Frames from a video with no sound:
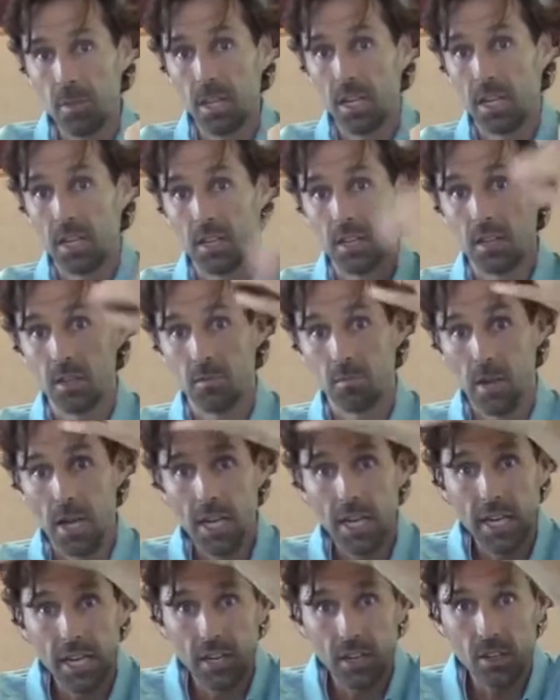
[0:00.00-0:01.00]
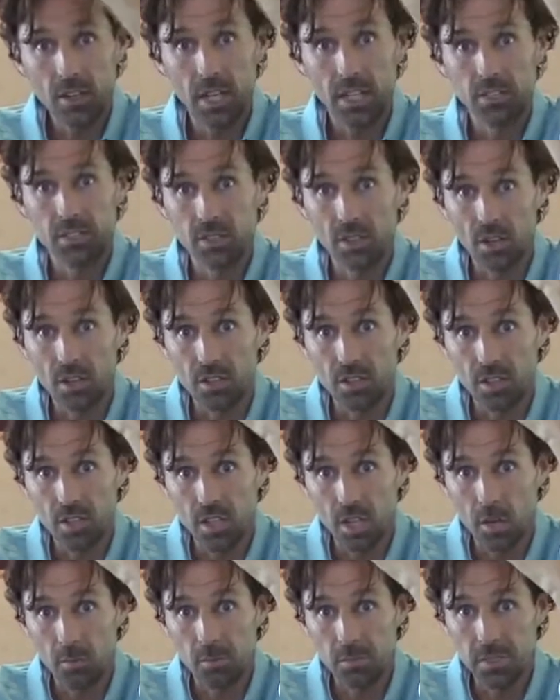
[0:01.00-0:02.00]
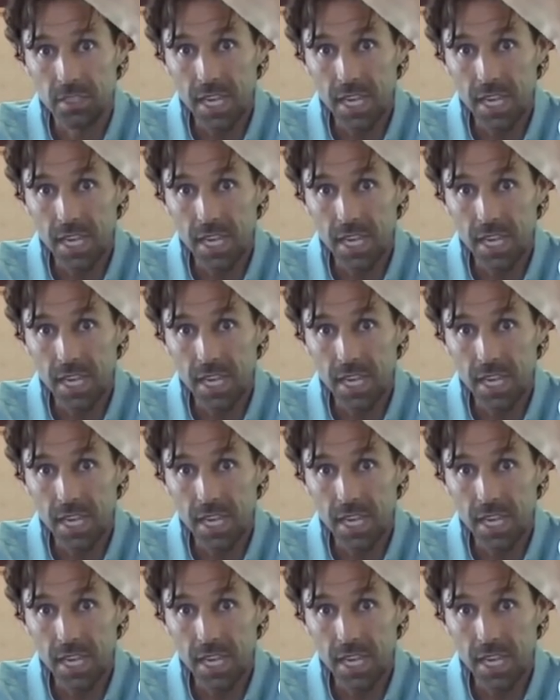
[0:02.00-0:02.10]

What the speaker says: and my hairline started to come